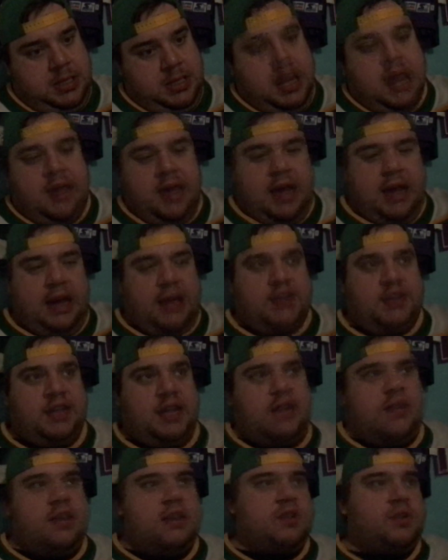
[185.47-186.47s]
And like I
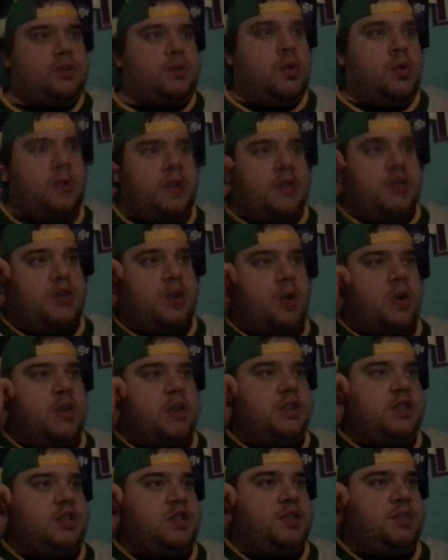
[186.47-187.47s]
say, this rule has
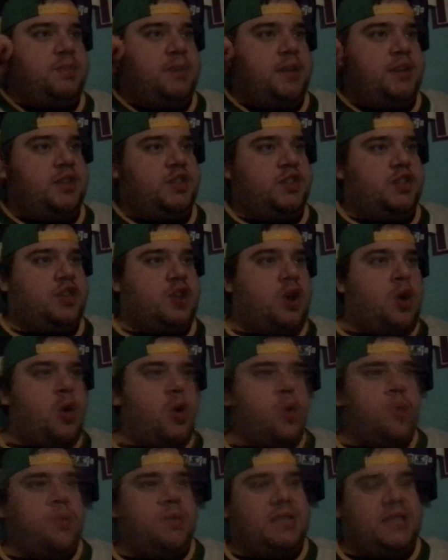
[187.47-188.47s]
always just been
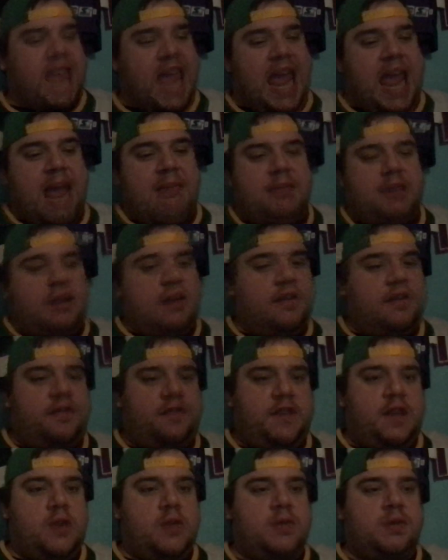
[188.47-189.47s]
so damn
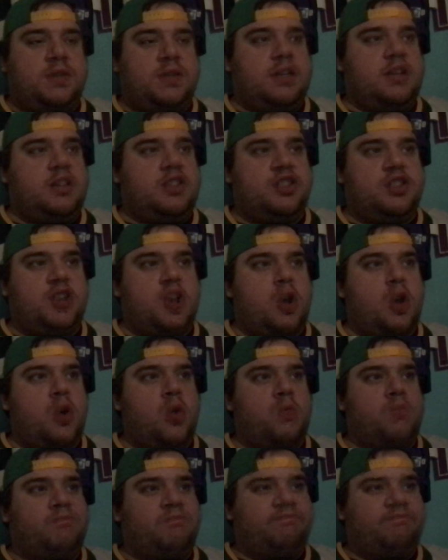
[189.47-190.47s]
confusing and so